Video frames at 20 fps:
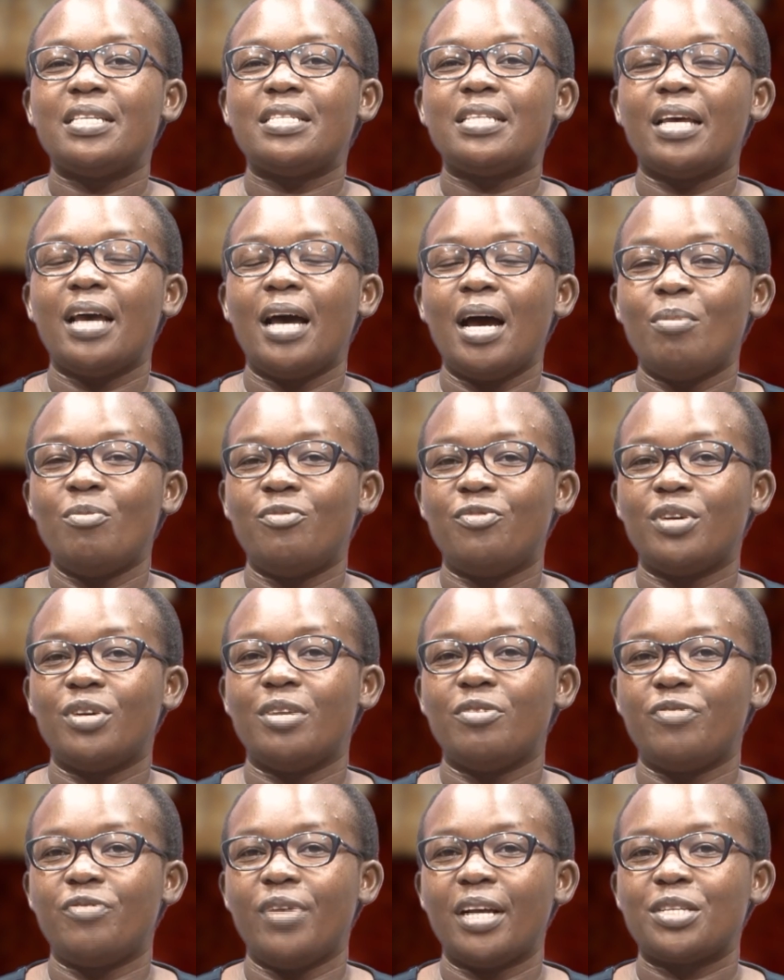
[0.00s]
the harmful
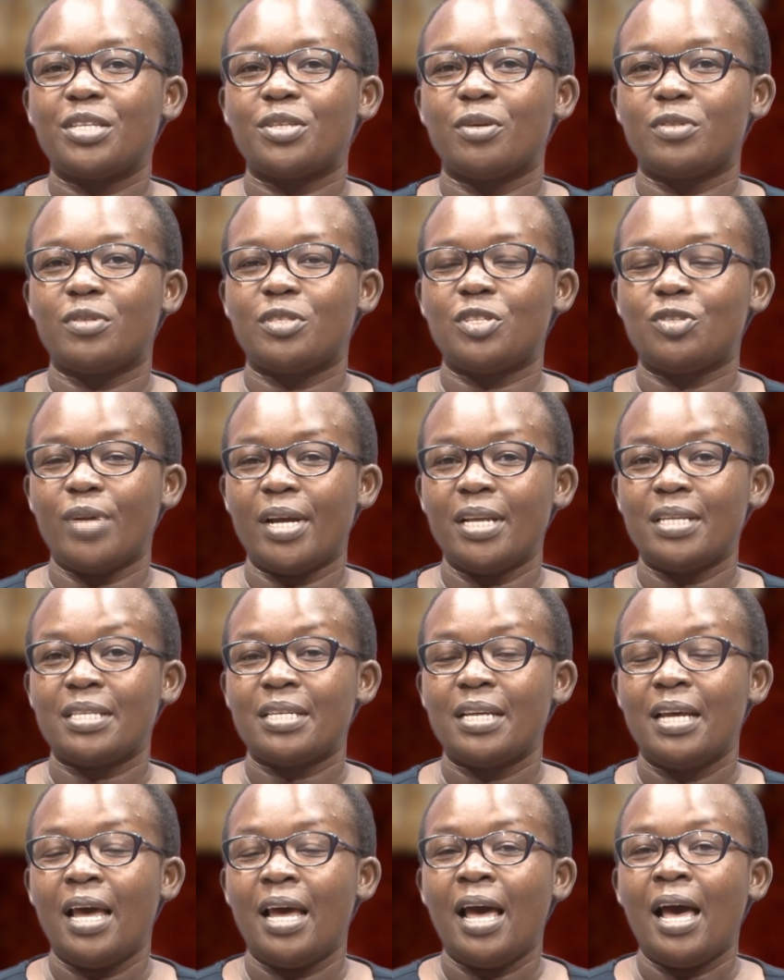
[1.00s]
effects of stress
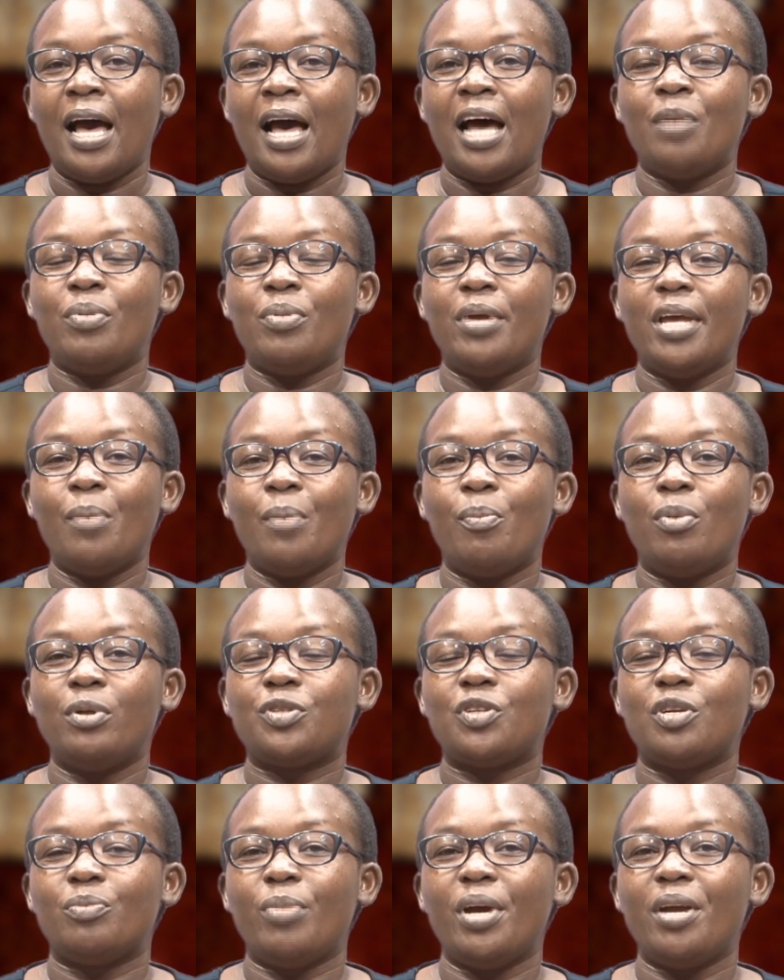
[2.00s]
and be able
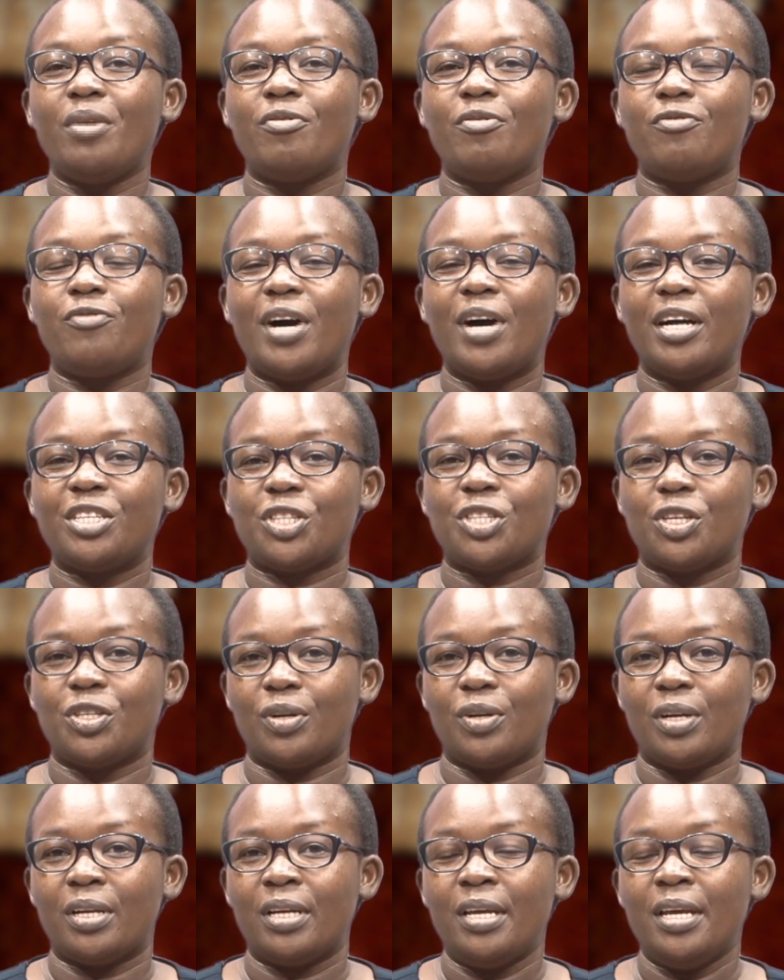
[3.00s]
to remain
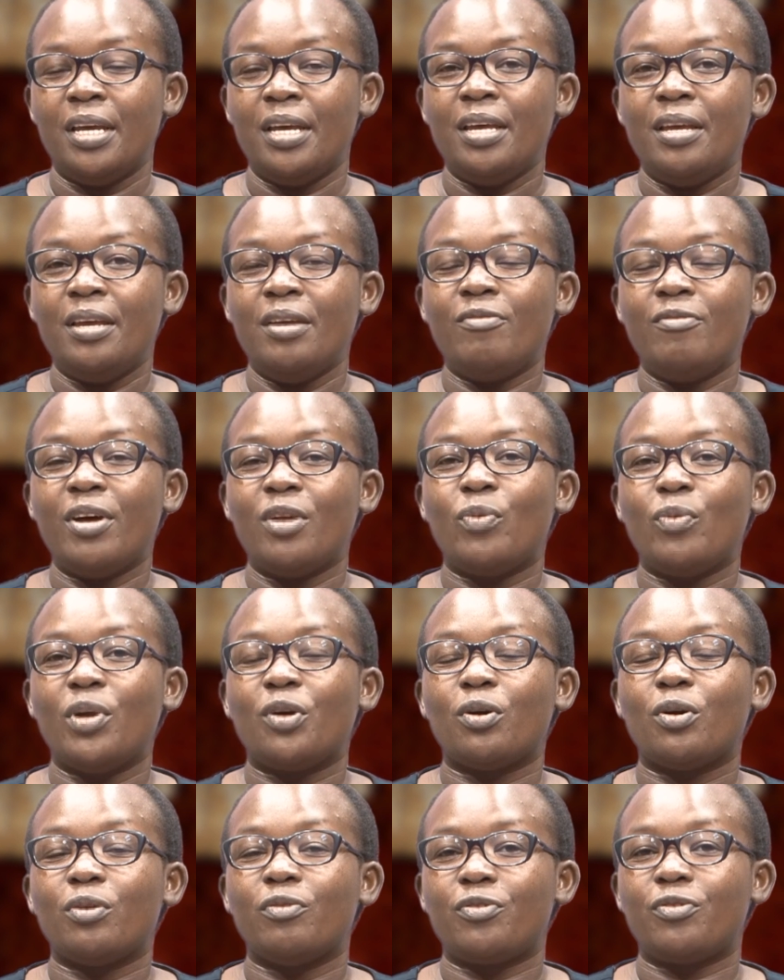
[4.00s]
functional even when
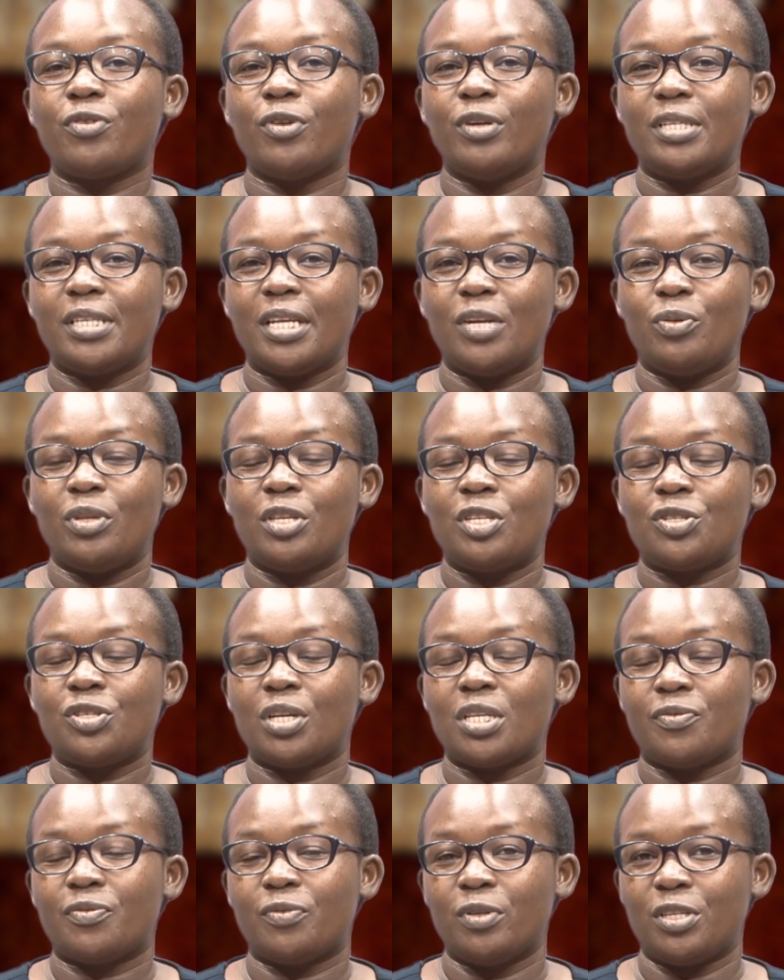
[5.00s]
confronted with
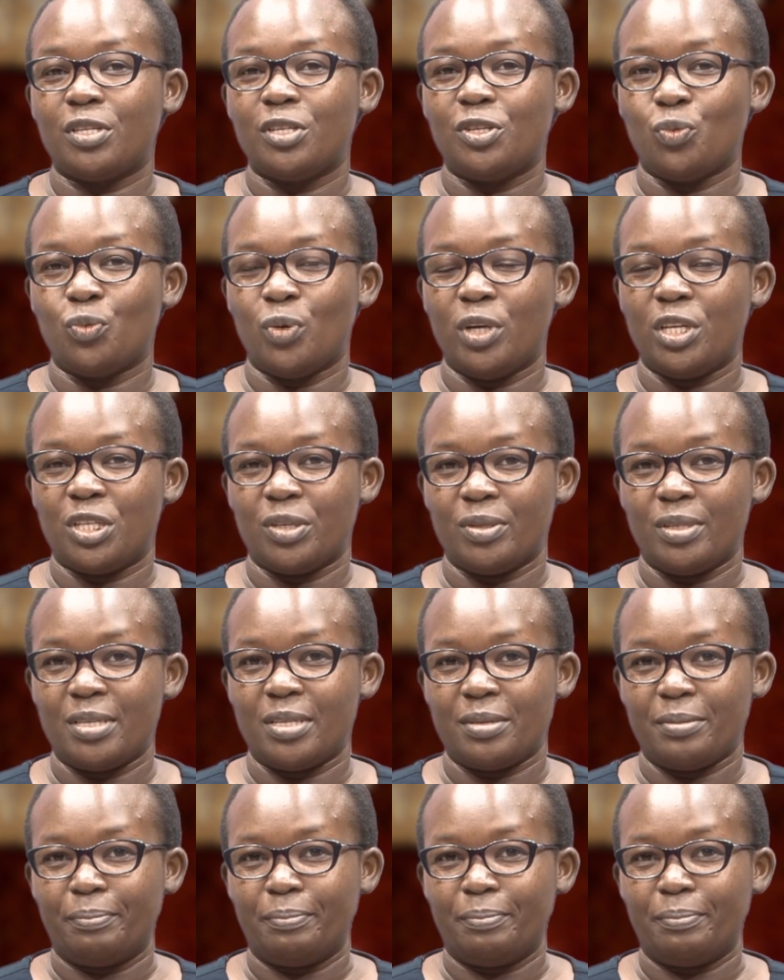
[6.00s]
stressful situations.